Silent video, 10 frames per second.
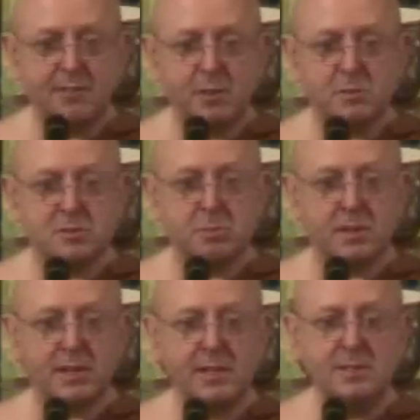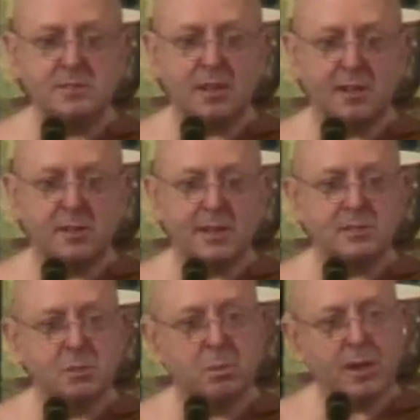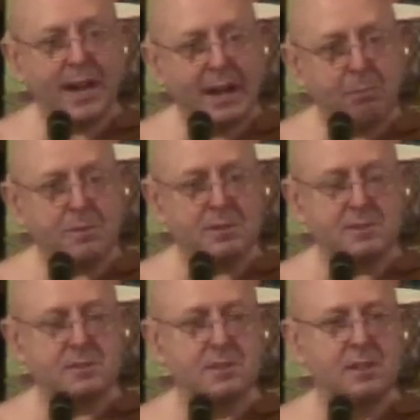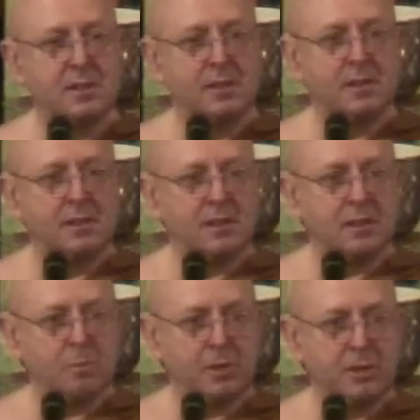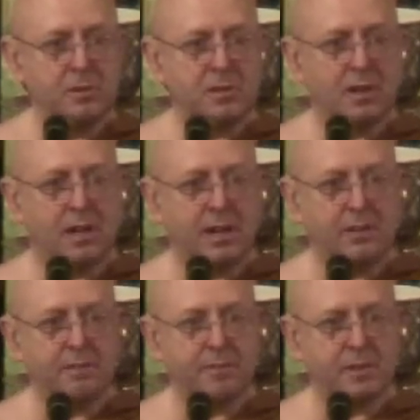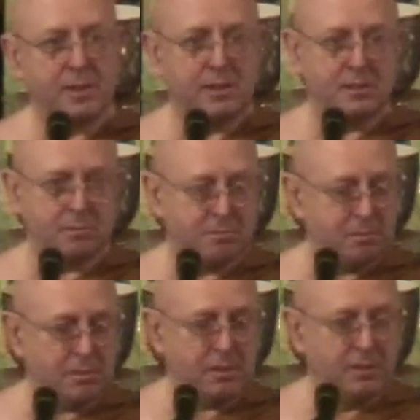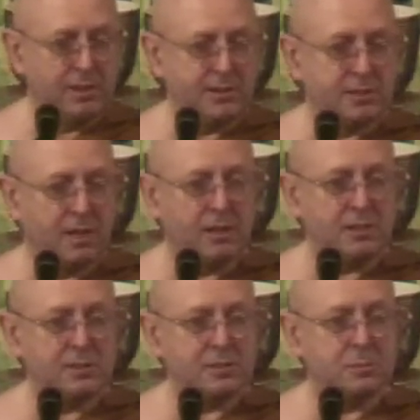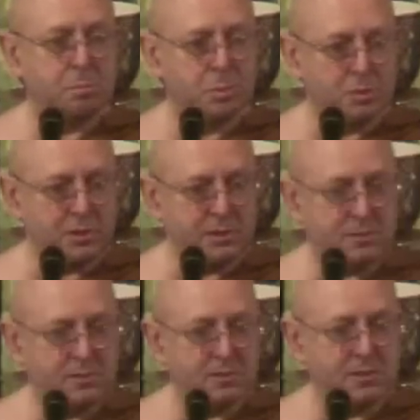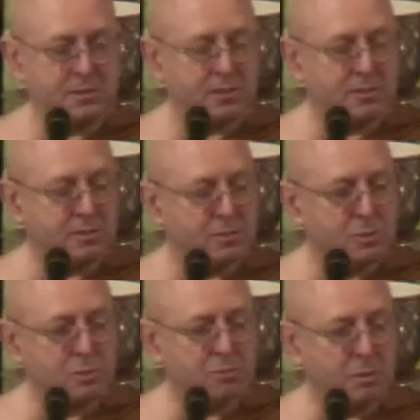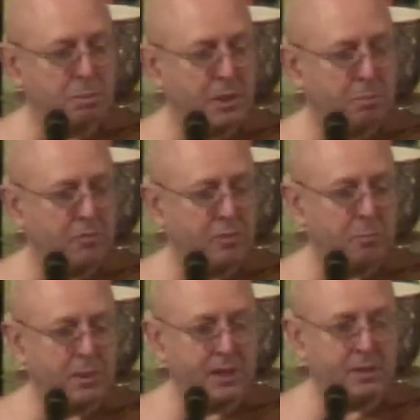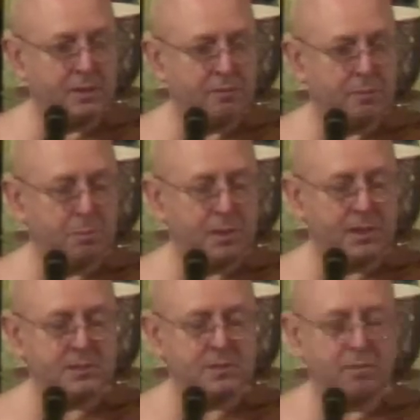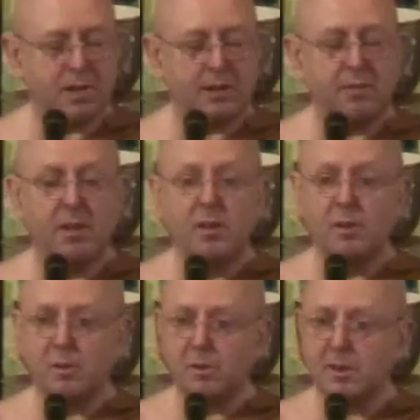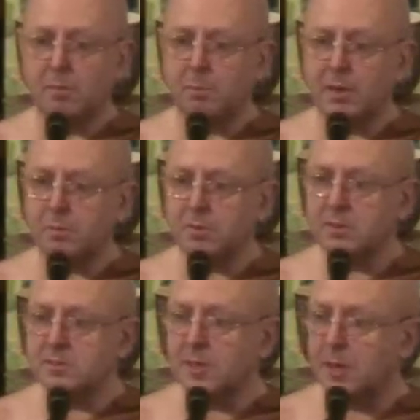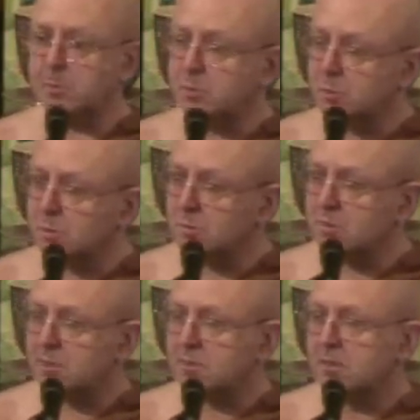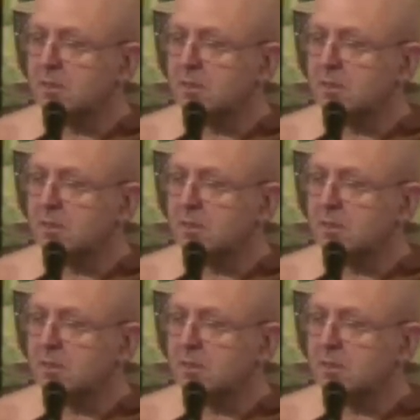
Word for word: you some insight into actually what happens when you die. And these aren't just Buddhists, these are just ordinary people from many different parts of life who come back with the same stories.